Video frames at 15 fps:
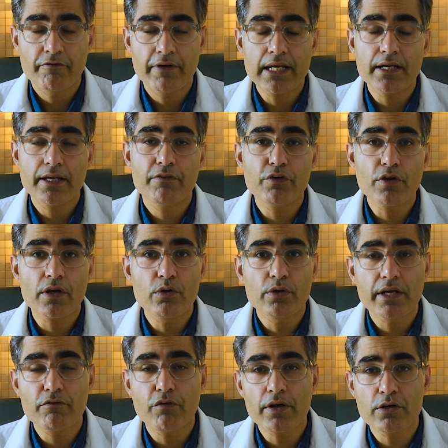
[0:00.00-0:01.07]
Well, if you are
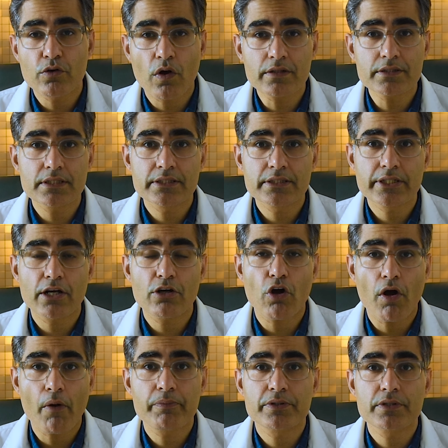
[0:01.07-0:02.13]
looking for a non-surgical
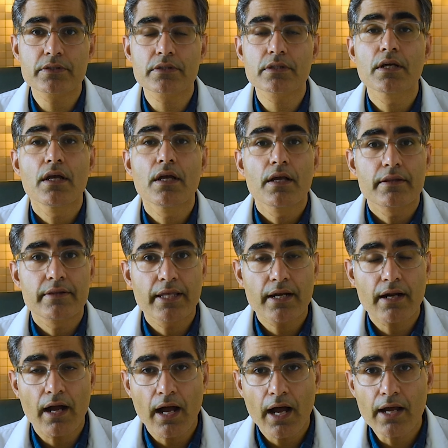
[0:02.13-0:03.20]
options,
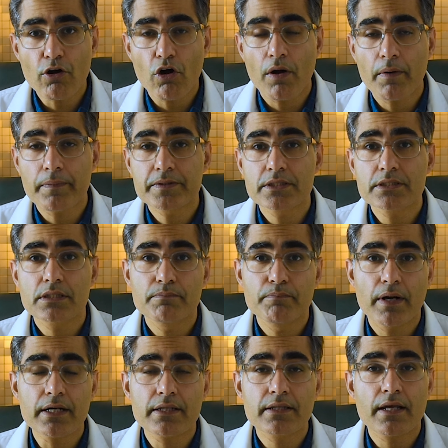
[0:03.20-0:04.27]
there are options,
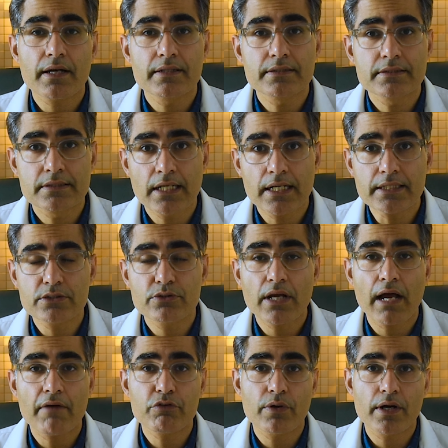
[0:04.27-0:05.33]
but the results you
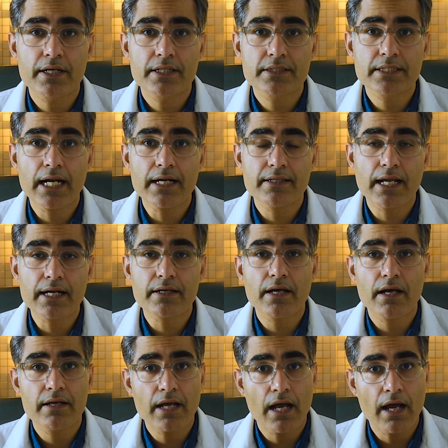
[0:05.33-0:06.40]
have to understand that
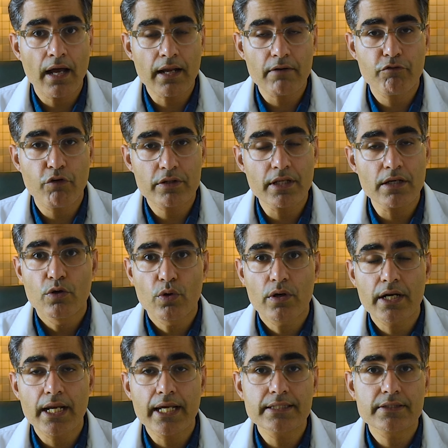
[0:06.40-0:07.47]
are for the
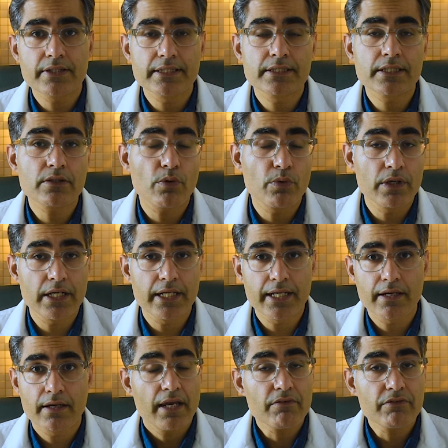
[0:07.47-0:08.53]
localized region
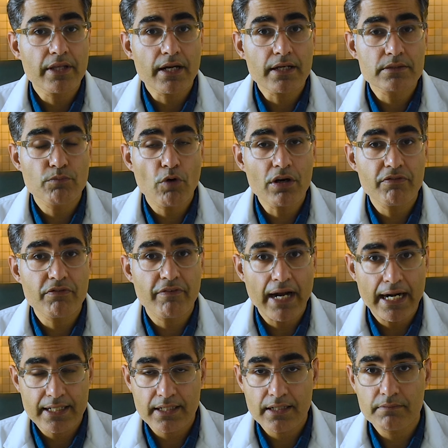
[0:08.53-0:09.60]
only. If there are small
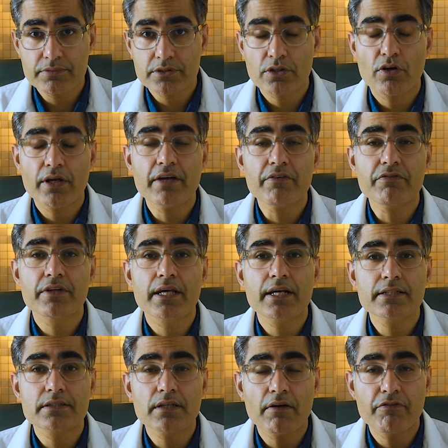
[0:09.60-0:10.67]
fat lumps, if there
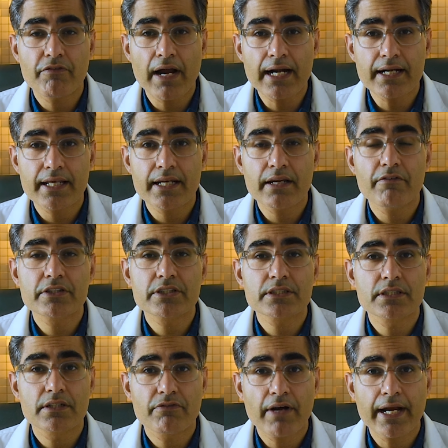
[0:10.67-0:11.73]
is a fat area which is
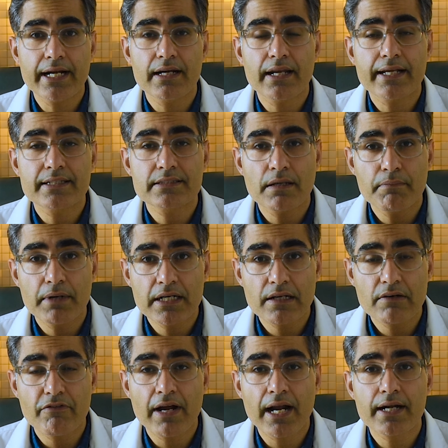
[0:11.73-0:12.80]
defined like
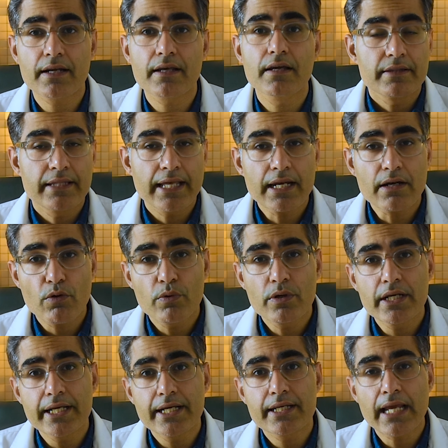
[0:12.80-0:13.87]
submental fat, then
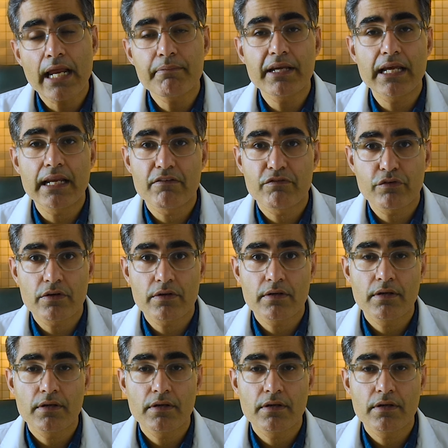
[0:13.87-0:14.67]
only it can be helpful.